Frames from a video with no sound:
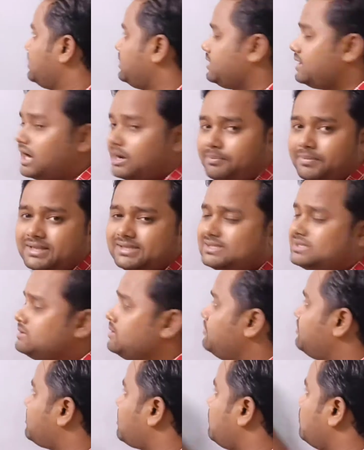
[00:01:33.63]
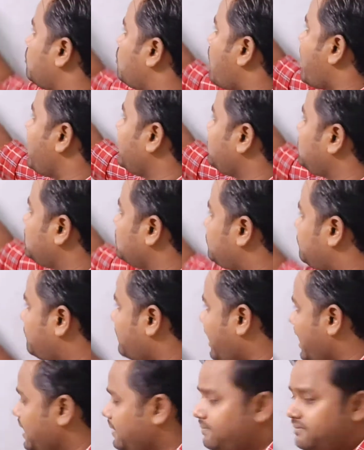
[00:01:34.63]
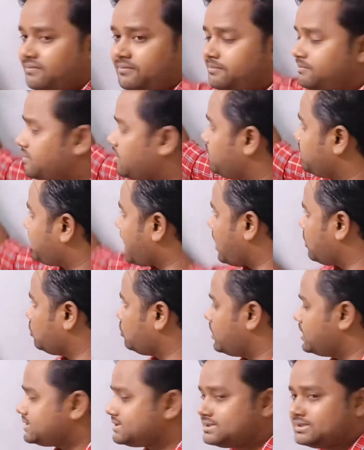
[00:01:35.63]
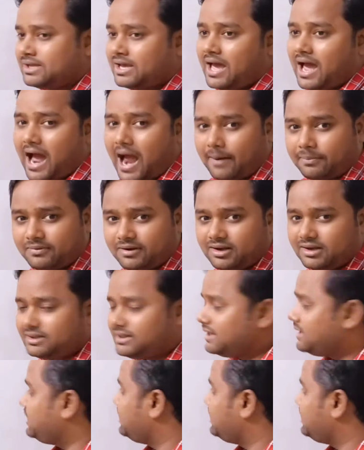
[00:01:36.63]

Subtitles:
That means from 1 to 5 from downwards, after